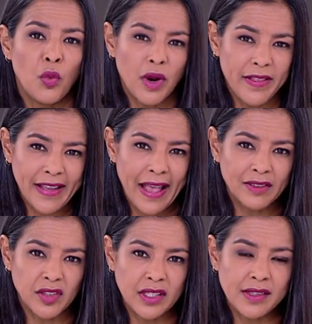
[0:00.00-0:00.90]
One of the
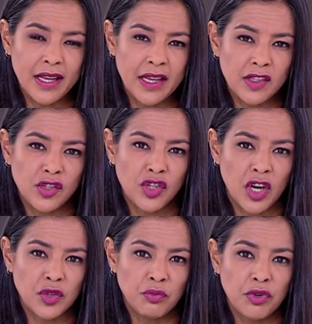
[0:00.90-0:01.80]
candidates is
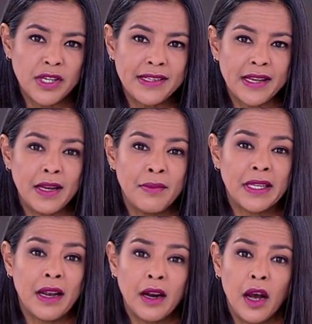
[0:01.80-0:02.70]
Judge Mbuyiseli
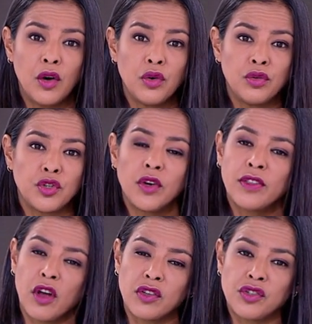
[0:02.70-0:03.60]
Madlanga, who
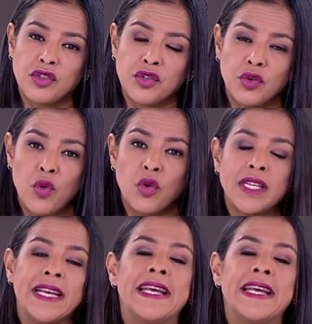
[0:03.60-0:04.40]
joined the Constitutional Court